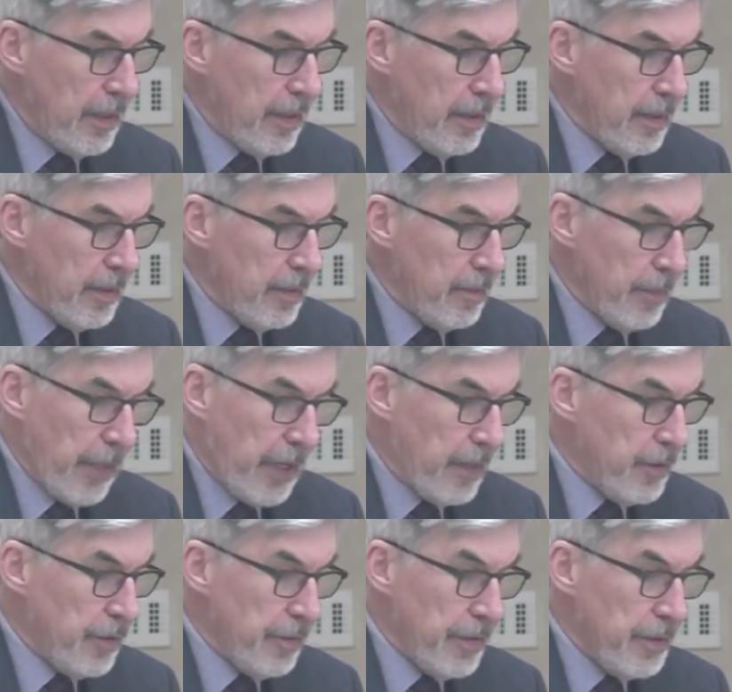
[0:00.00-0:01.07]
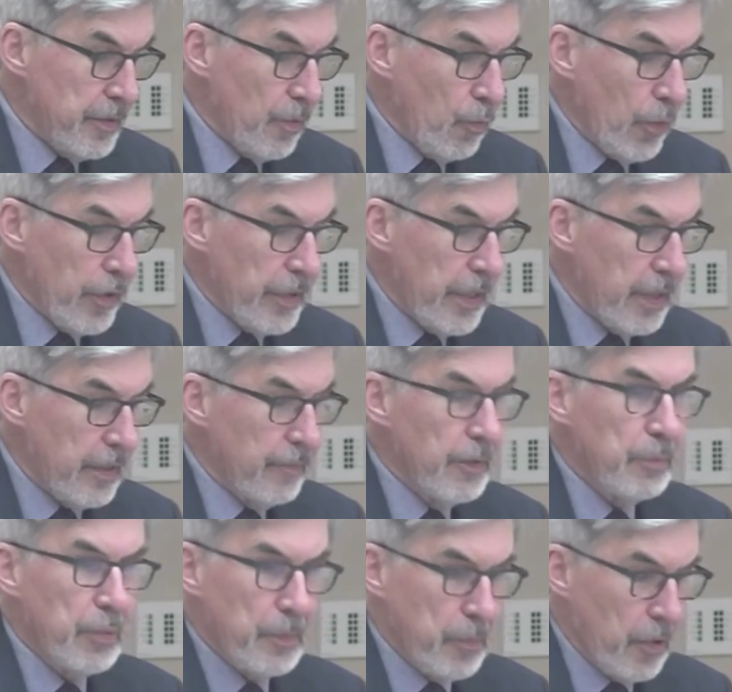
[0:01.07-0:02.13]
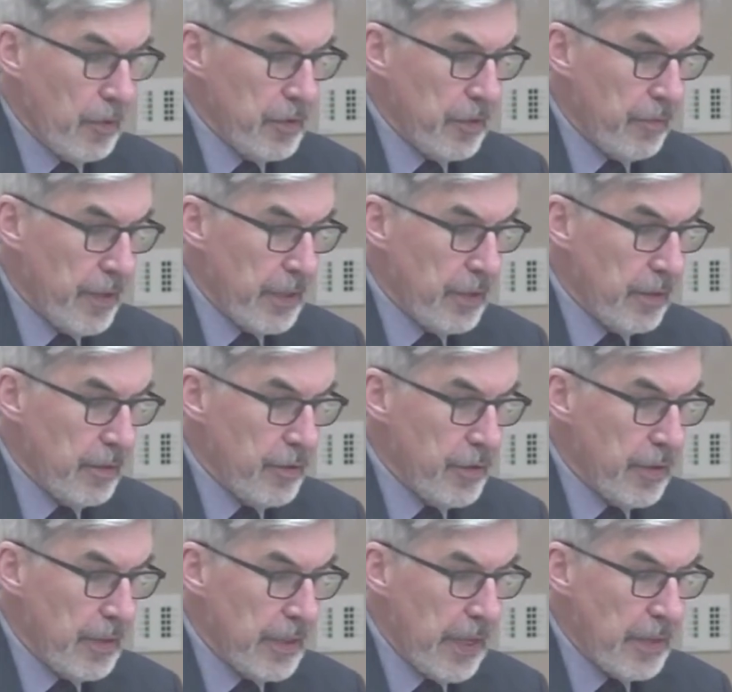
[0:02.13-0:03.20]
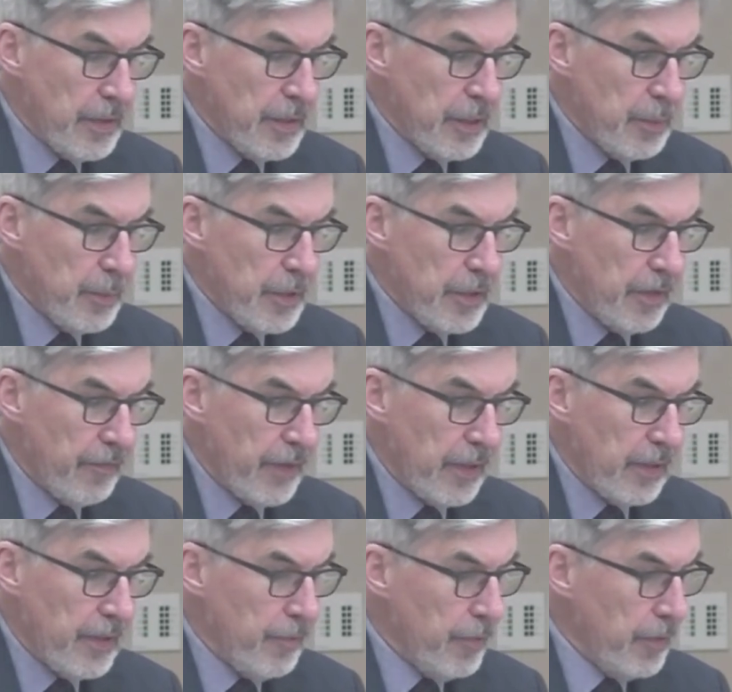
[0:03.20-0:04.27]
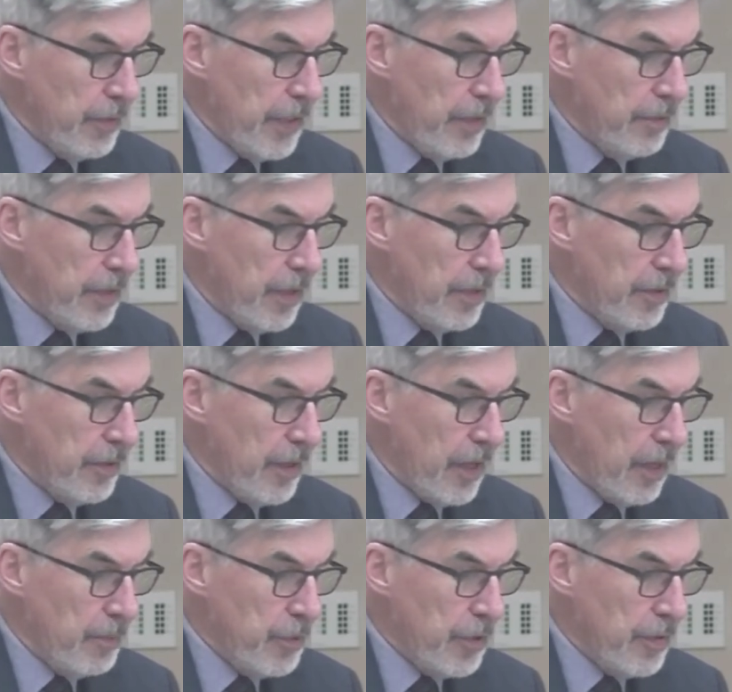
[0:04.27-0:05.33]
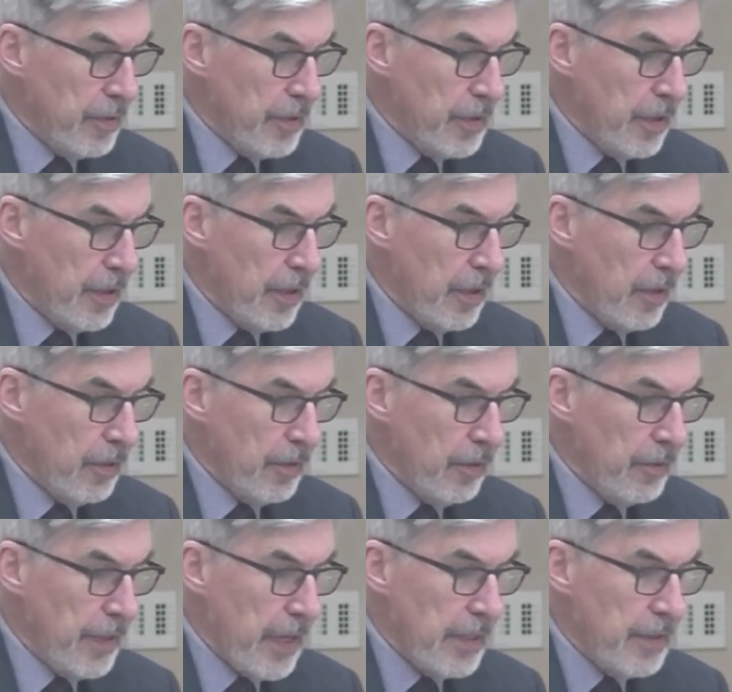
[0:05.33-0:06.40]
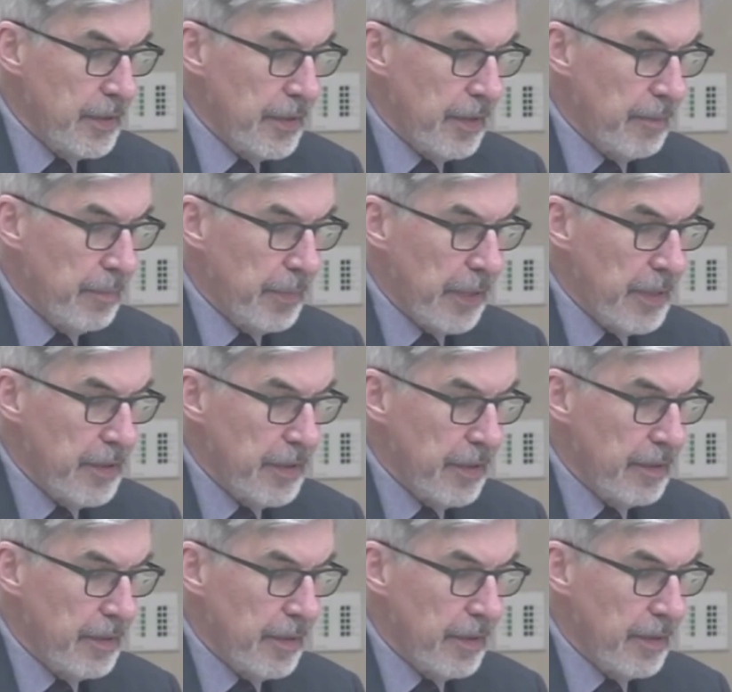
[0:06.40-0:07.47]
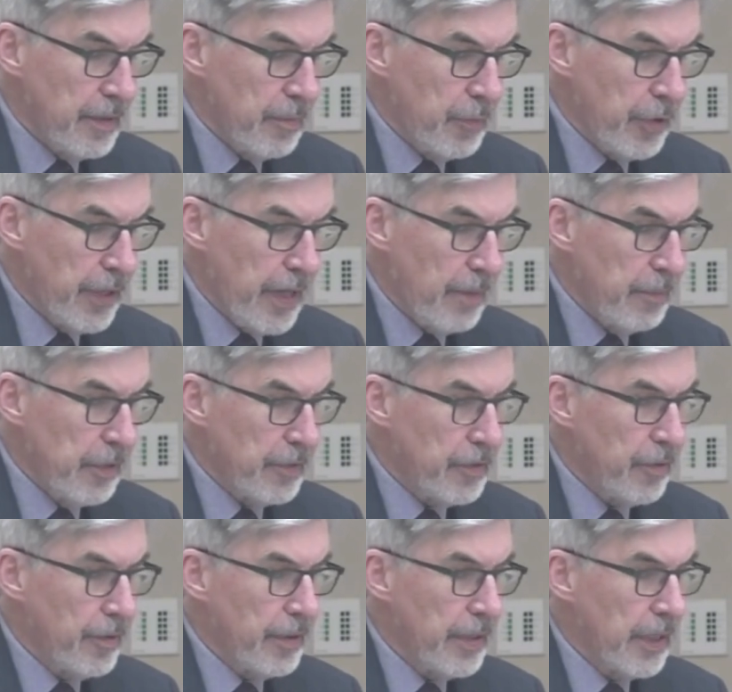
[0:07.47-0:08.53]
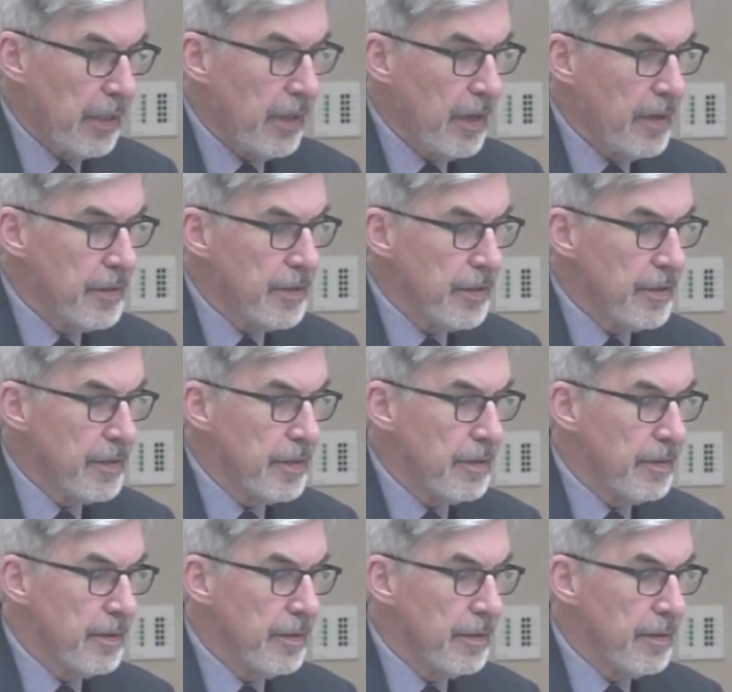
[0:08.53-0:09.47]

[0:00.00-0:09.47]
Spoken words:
And my answer is the wording of the proposed resolution doesn't specifically rule out other options, although that is implicit in the preambulatory clauses.